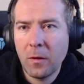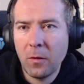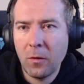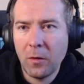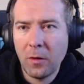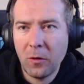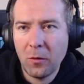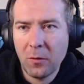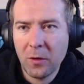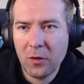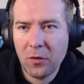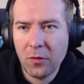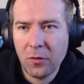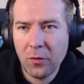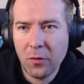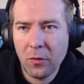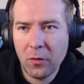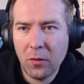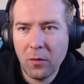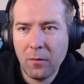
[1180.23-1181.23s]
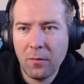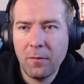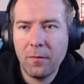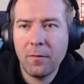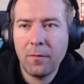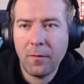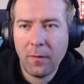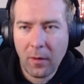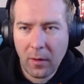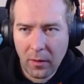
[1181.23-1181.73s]
You need to make sure you go
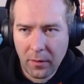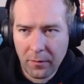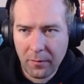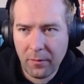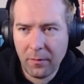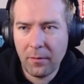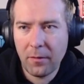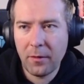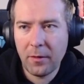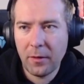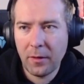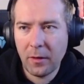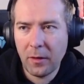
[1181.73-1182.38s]
farther in